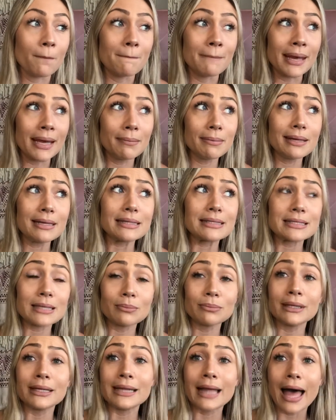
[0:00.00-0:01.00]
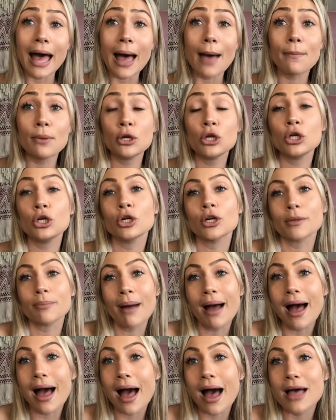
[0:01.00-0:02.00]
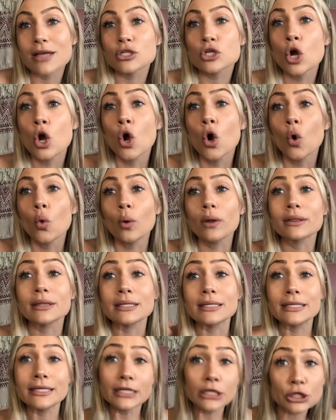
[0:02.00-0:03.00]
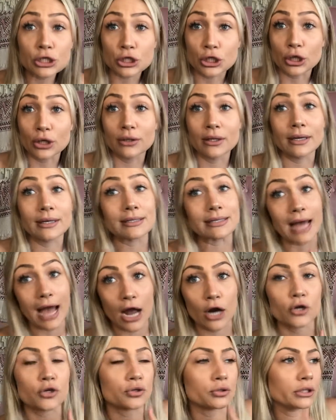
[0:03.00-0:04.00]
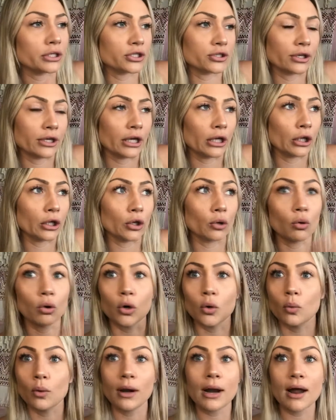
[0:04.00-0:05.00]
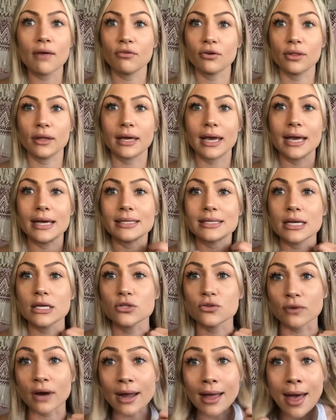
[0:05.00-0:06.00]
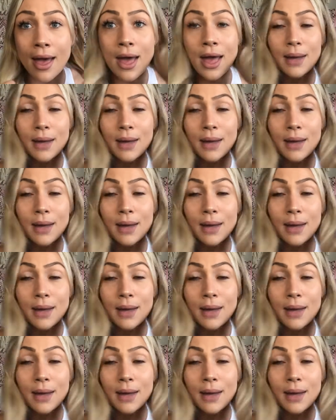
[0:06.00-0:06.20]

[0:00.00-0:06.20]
Maybe it's something that happened in your past with the teacher that is actually triggering you, or whatever the case is, right?